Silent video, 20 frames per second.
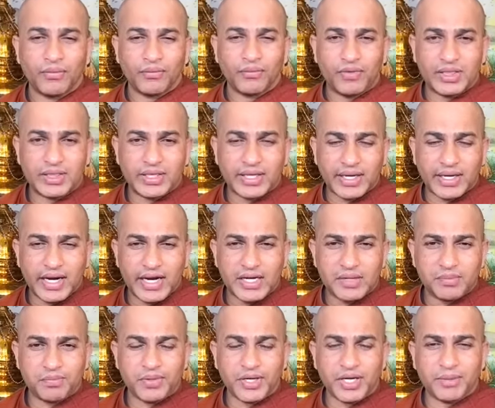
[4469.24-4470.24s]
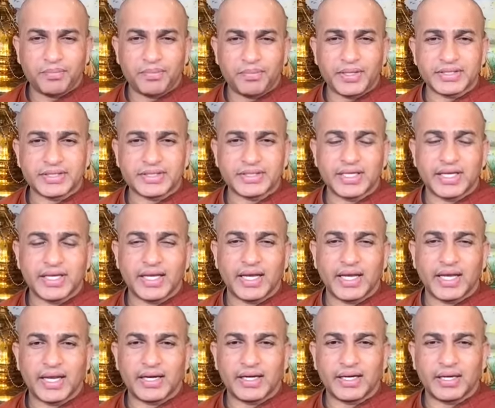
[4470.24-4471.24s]
with the right purpose
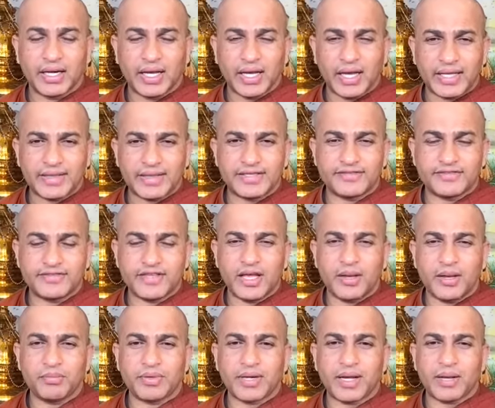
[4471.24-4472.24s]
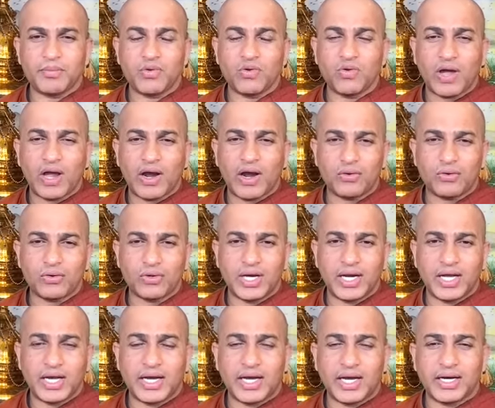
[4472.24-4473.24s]
and at the same time you have to
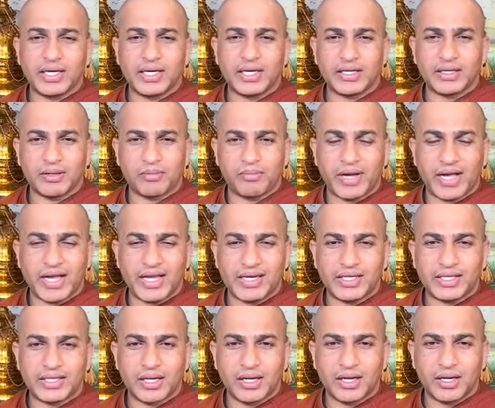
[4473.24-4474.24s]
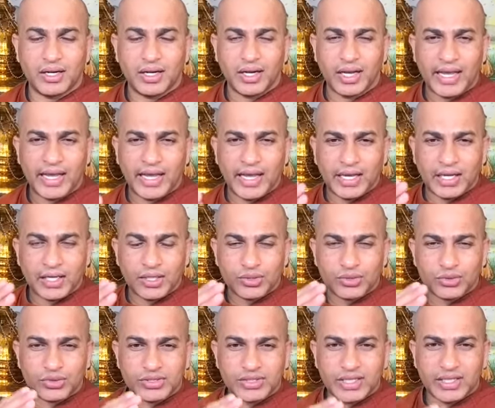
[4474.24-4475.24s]
learn little by little
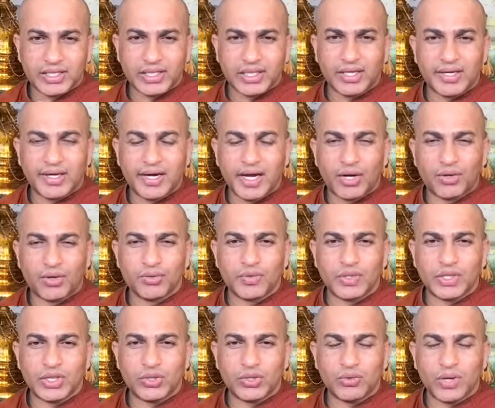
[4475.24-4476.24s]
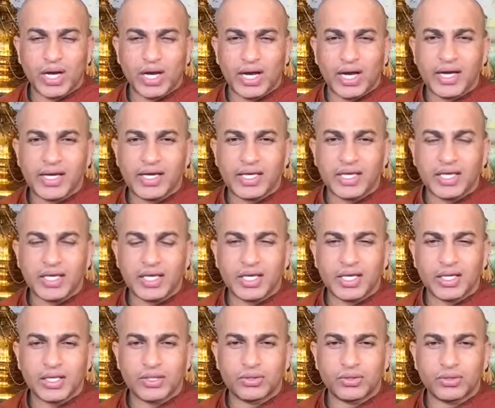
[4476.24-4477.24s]
to settle down with your eye
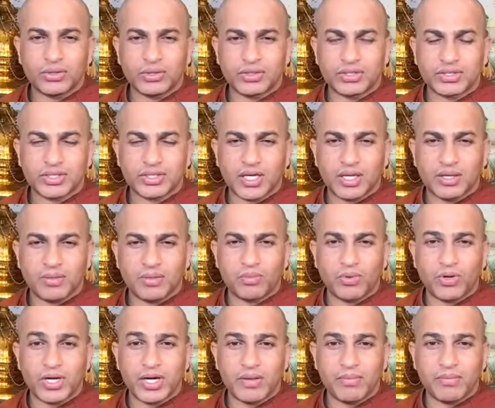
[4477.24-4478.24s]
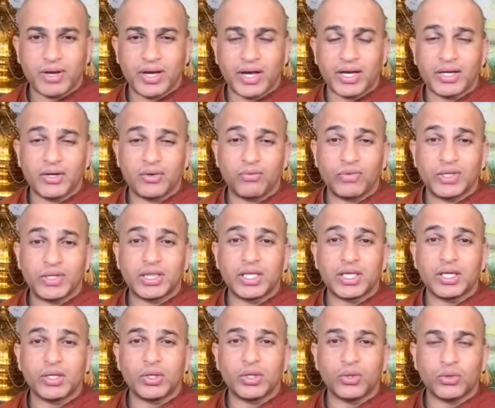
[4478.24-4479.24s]
ear nose tongue body mind
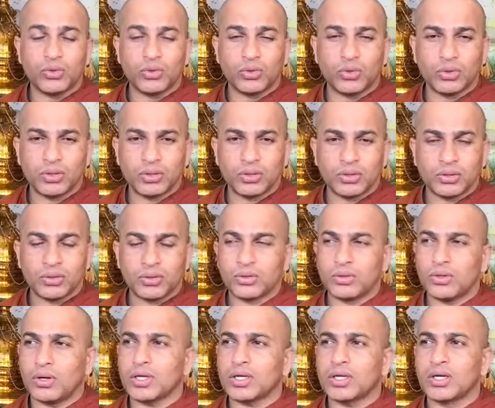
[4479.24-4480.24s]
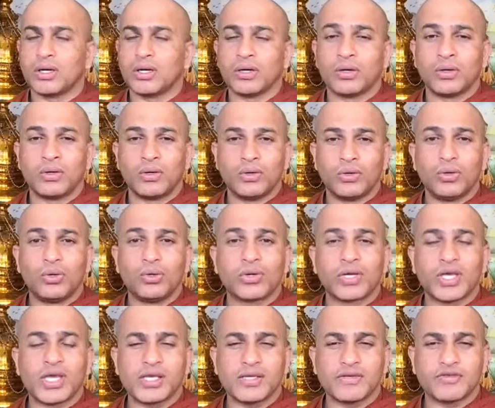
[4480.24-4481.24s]
within you not
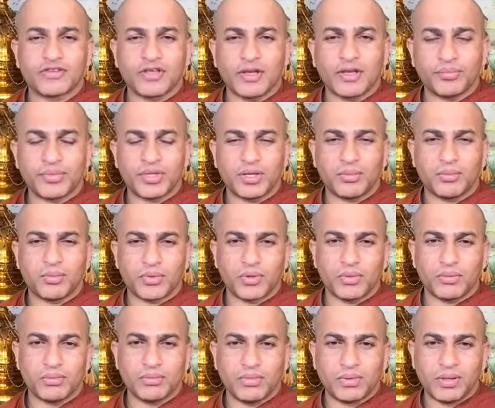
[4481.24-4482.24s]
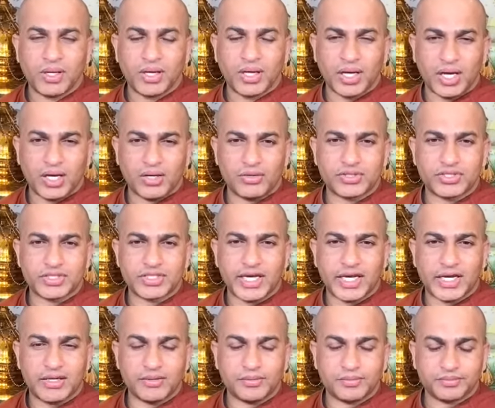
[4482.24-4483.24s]
looking something from
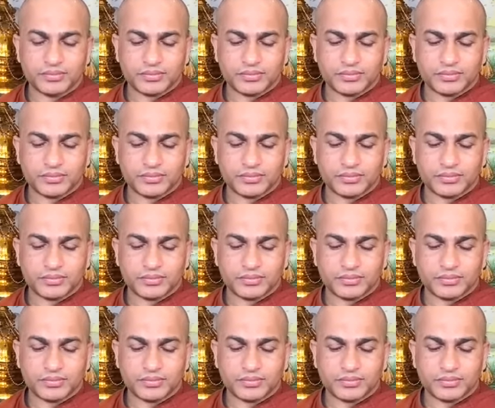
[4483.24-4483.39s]
outside